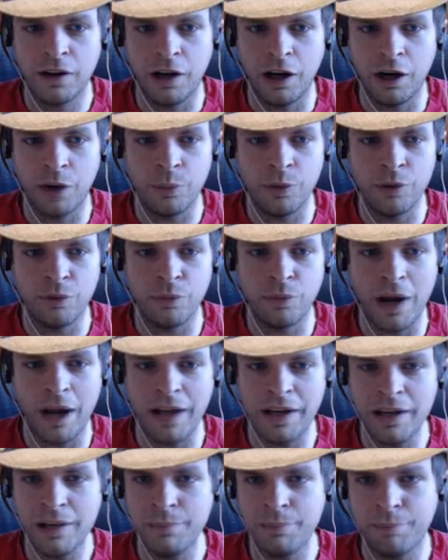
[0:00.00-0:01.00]
Are we
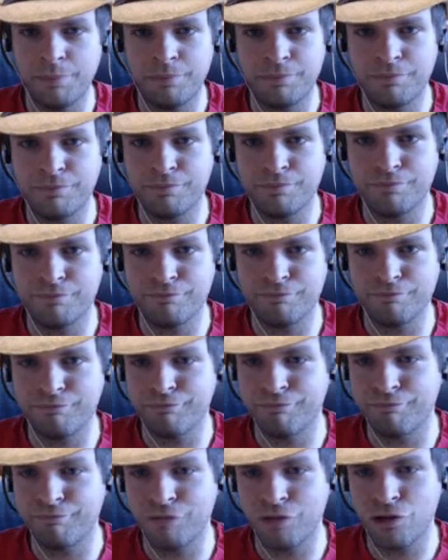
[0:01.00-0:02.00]
ready?
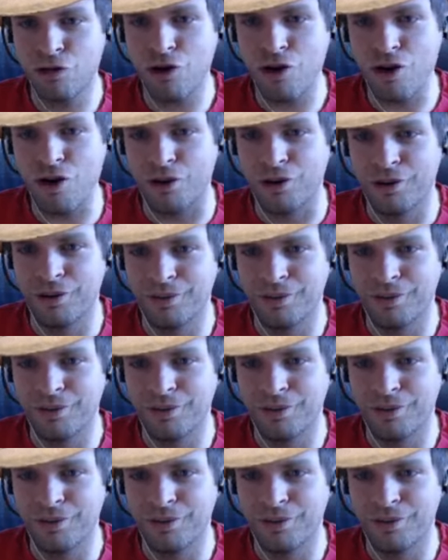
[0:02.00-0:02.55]
Sure.